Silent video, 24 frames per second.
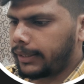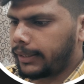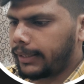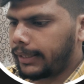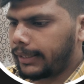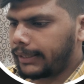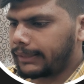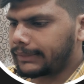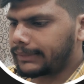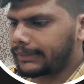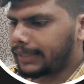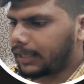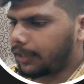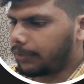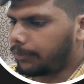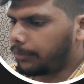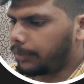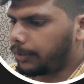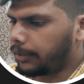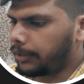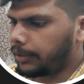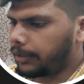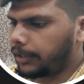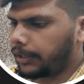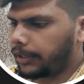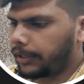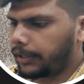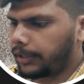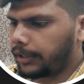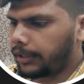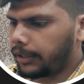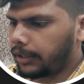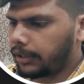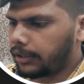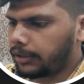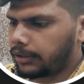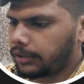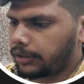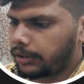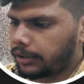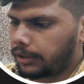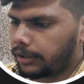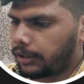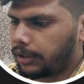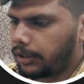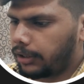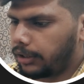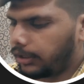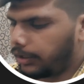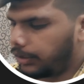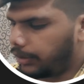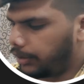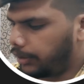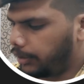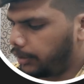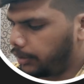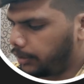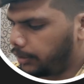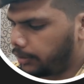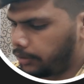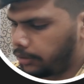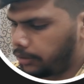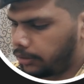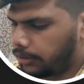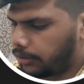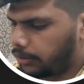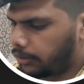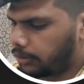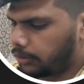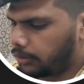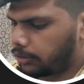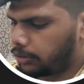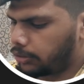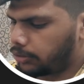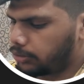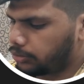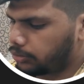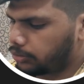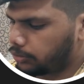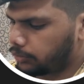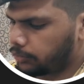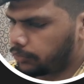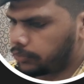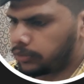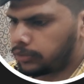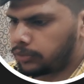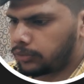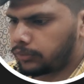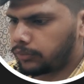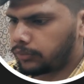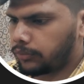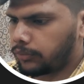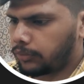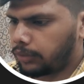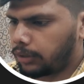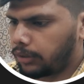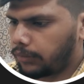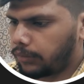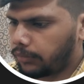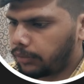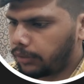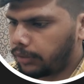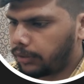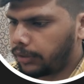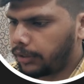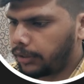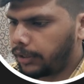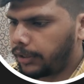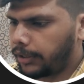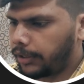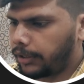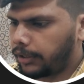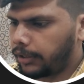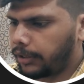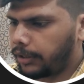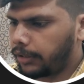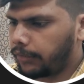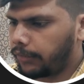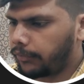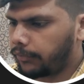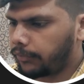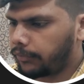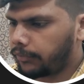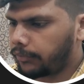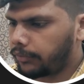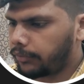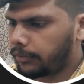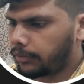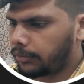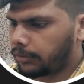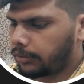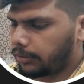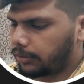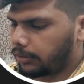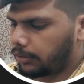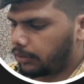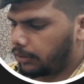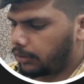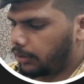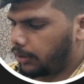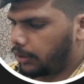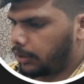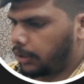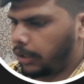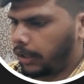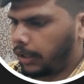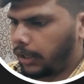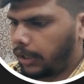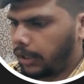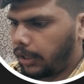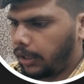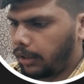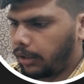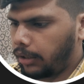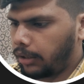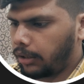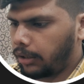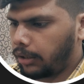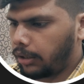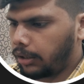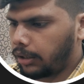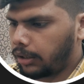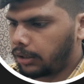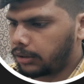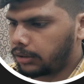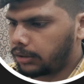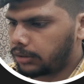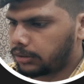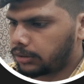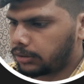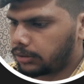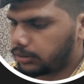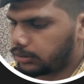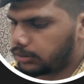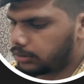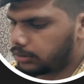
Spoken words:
let's start by creating a container. So first of all I will create a div and add a class